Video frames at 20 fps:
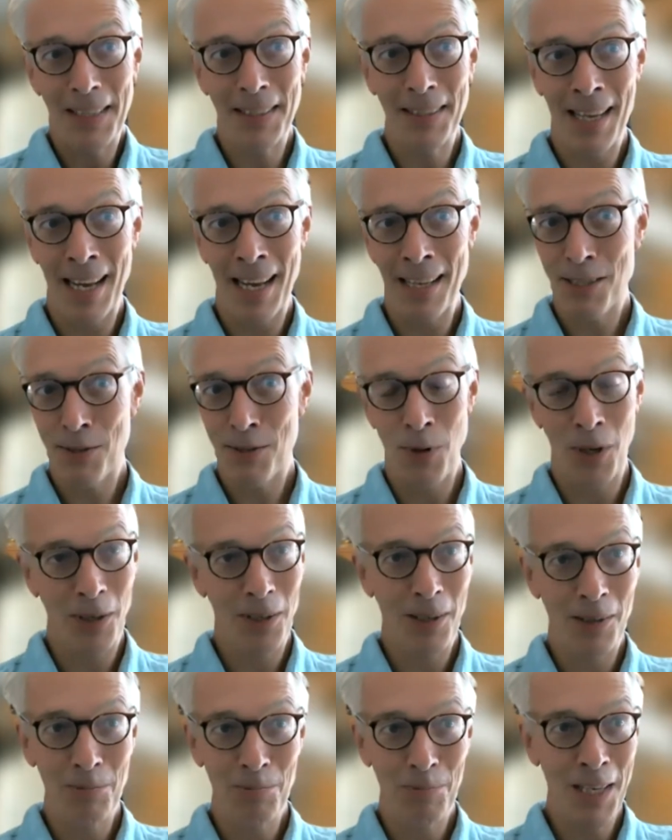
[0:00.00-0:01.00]
that's what,
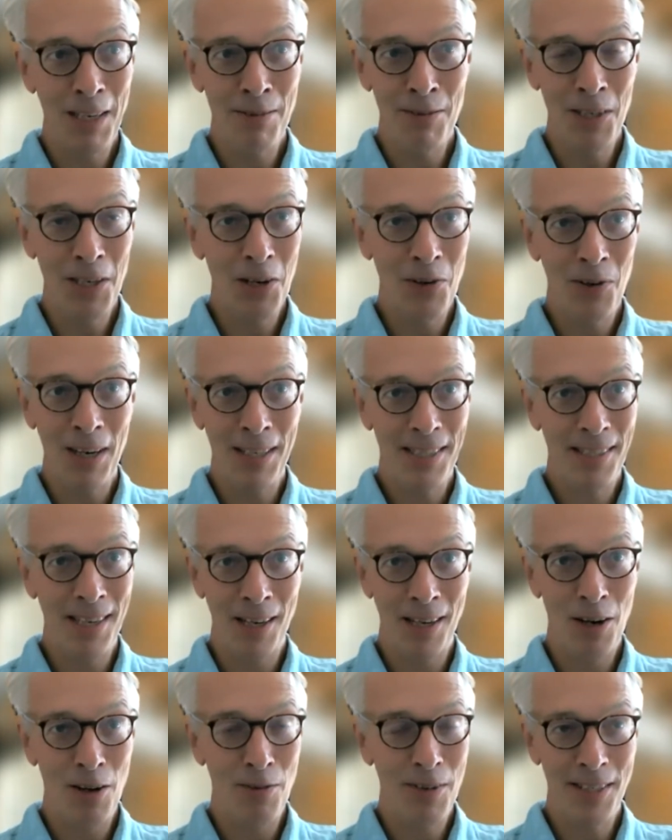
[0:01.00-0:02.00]
even though I
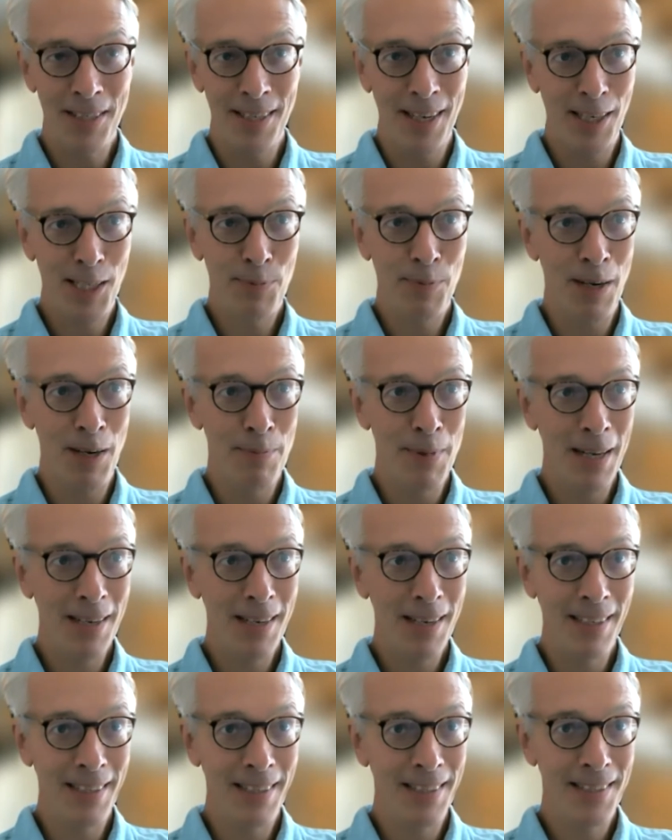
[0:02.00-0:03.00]
started off as an
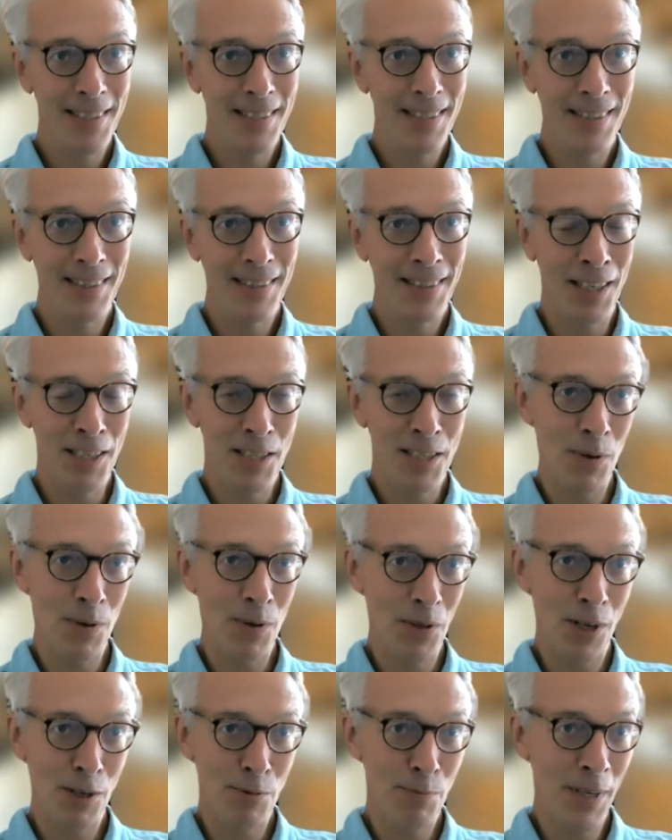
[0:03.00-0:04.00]
experimentalist, that's what
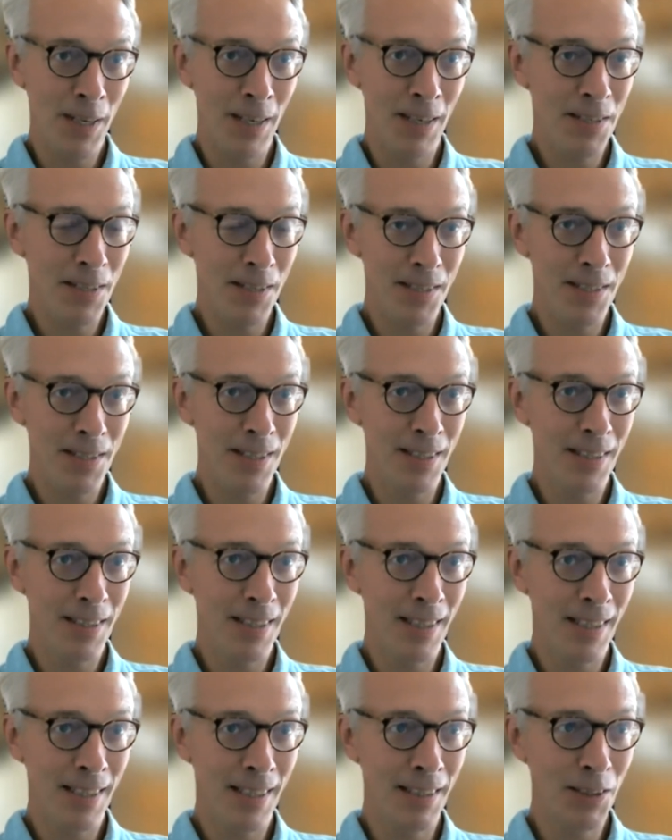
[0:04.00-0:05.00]
got me interested
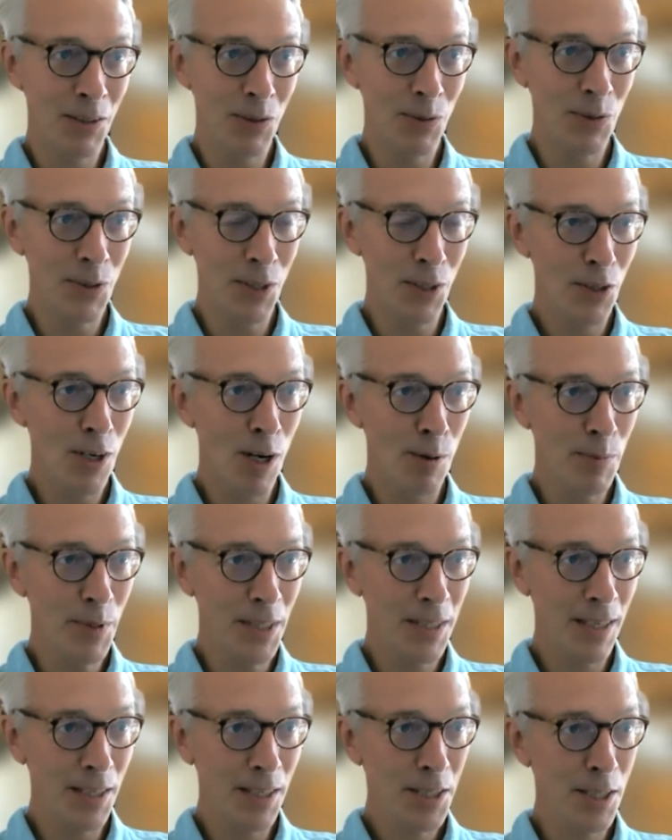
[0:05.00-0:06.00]
in using
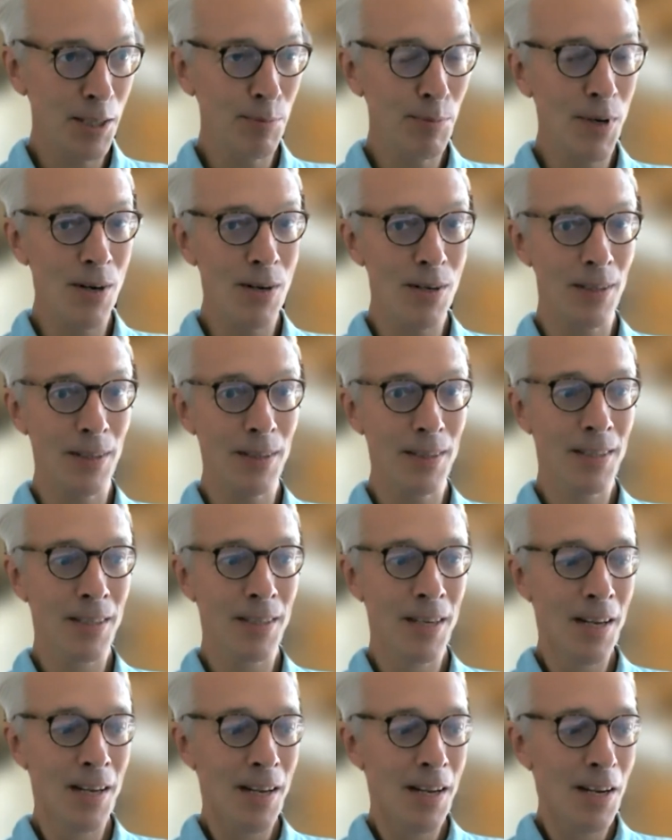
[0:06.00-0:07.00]
computational models
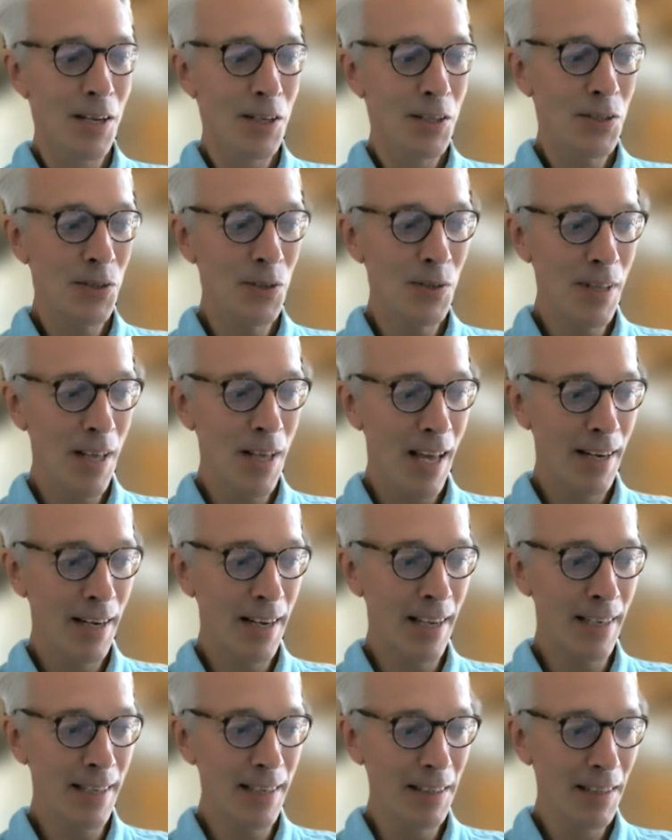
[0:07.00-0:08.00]
to
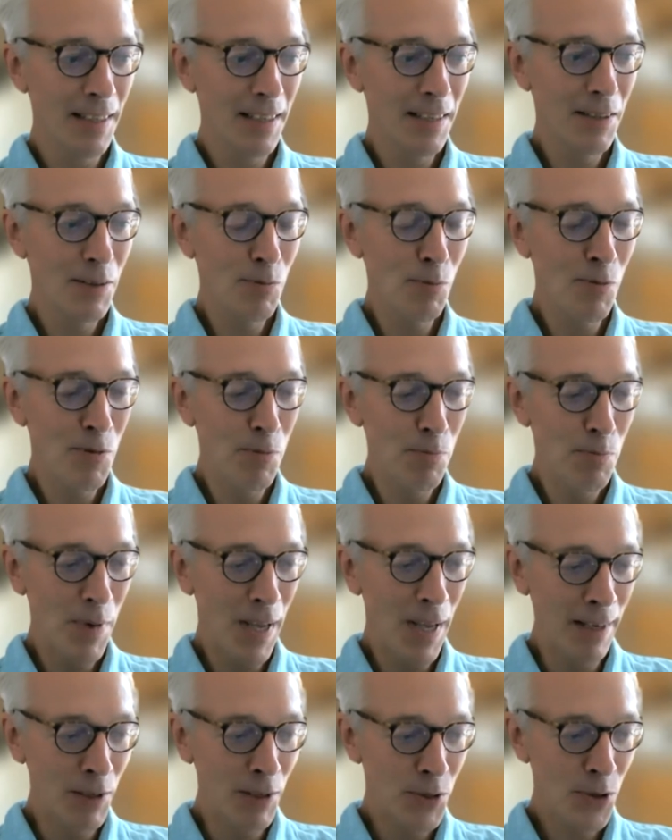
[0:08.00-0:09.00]
then
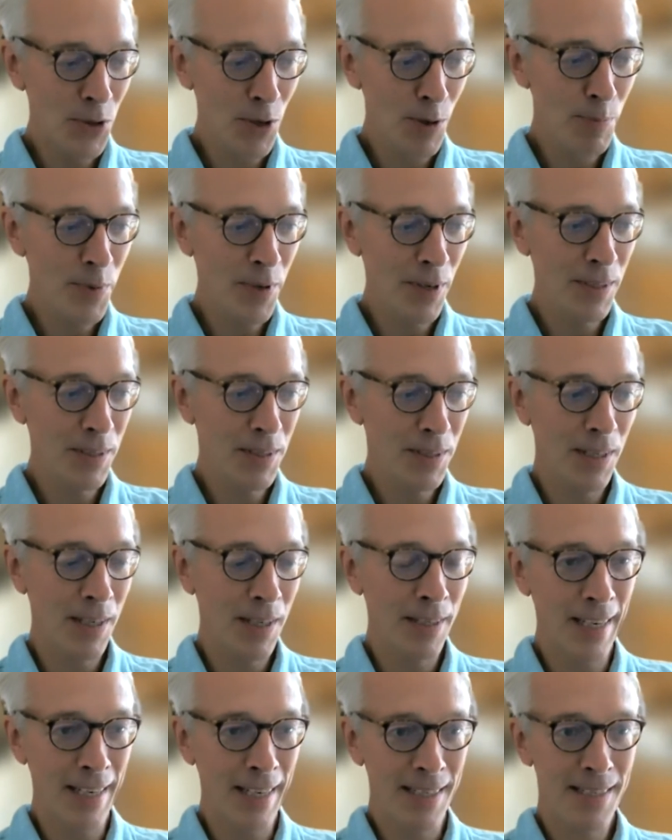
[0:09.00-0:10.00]
interpret
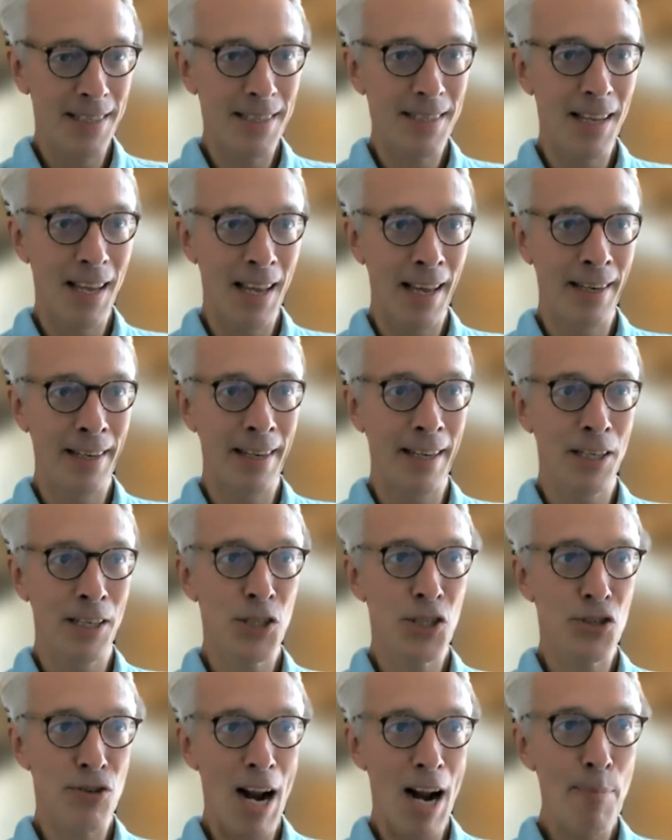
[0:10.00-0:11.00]
and
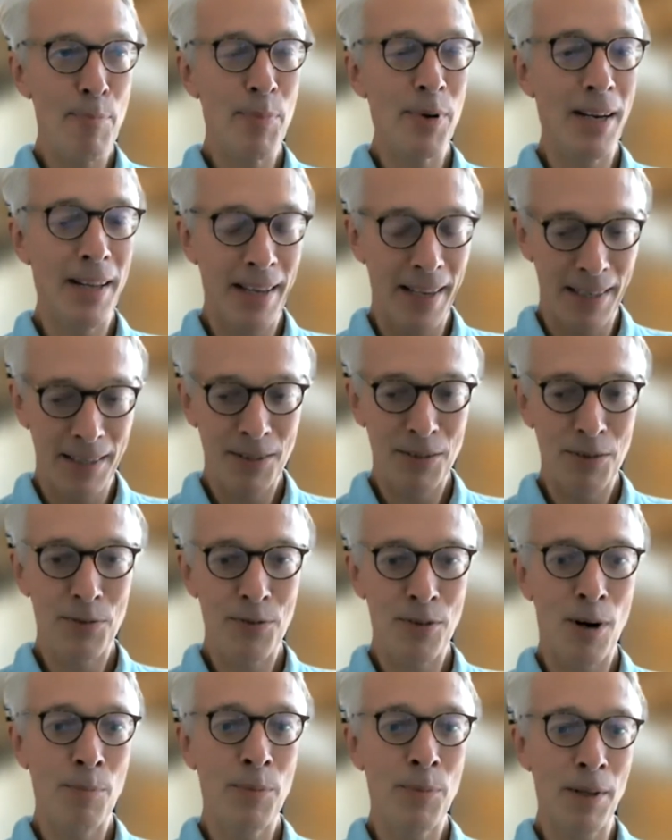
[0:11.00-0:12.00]
extrapolate
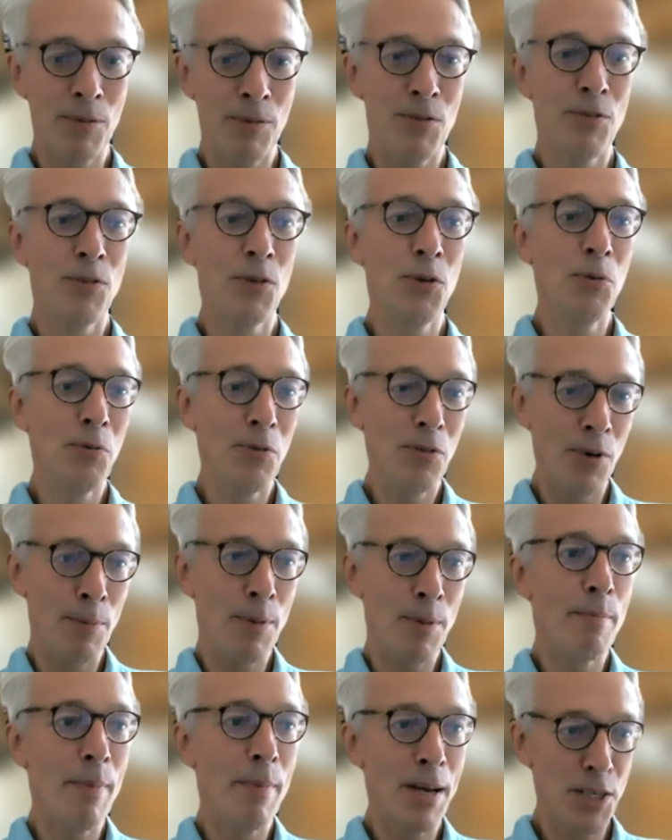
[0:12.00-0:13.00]
from
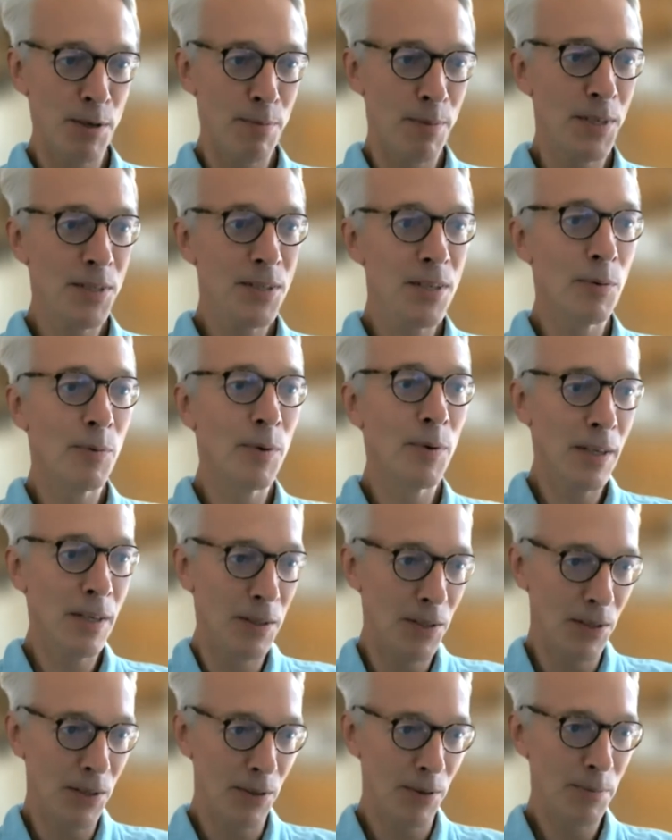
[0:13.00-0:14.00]
the measurements that we
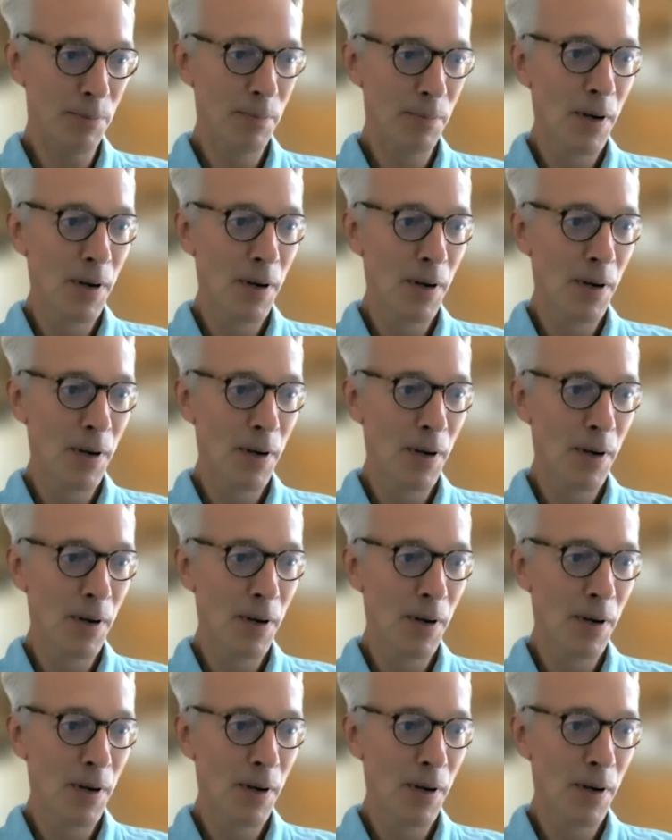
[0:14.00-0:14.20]
can do.